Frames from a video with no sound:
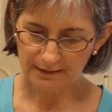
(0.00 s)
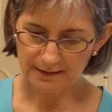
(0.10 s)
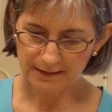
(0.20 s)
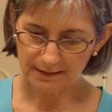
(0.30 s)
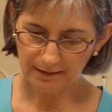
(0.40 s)
the
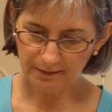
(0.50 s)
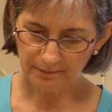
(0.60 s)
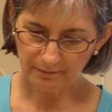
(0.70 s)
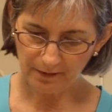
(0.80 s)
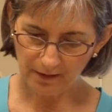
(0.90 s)

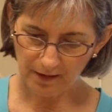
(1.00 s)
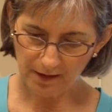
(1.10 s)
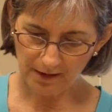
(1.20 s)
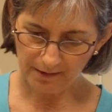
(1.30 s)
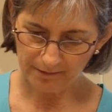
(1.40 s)
skim
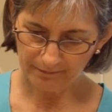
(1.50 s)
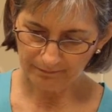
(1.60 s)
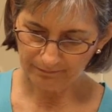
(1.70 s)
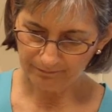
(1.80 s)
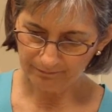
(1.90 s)

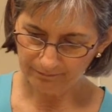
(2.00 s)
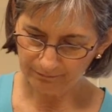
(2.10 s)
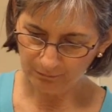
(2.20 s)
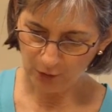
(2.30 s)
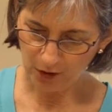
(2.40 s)

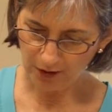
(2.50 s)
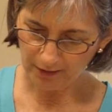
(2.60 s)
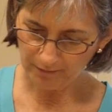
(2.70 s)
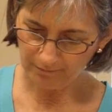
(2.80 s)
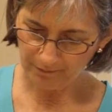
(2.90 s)

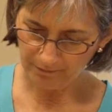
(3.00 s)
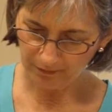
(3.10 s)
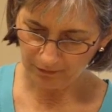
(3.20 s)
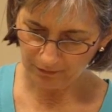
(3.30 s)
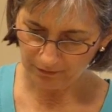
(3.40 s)
part of the
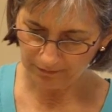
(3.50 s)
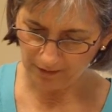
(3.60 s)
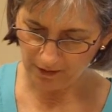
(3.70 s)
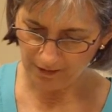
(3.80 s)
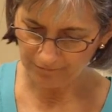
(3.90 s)
milk
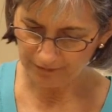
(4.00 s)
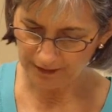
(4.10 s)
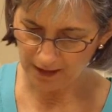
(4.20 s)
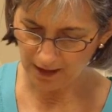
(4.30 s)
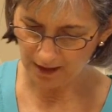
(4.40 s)
off the
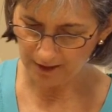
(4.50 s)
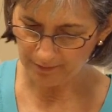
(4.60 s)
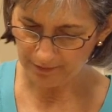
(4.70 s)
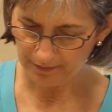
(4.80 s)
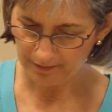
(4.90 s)
top